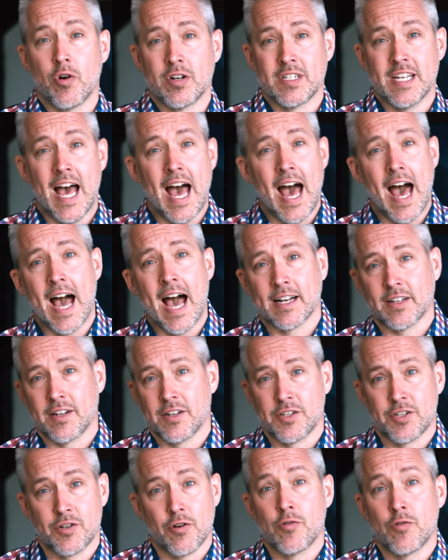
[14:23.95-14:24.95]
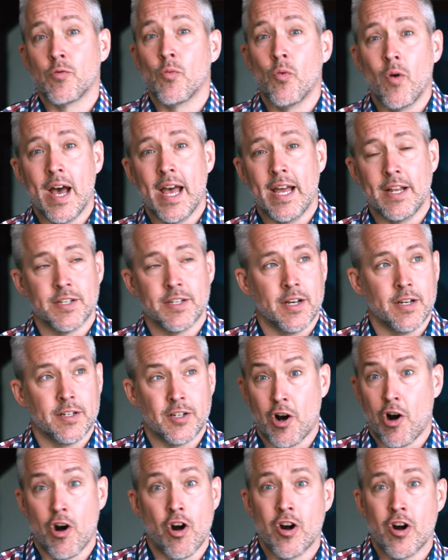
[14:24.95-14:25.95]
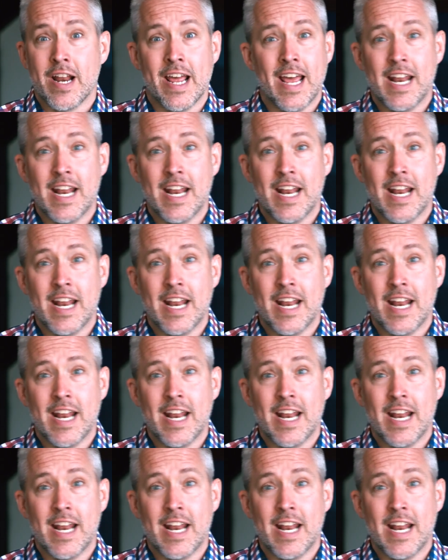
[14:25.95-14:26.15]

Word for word: or to act a certain way to, to earn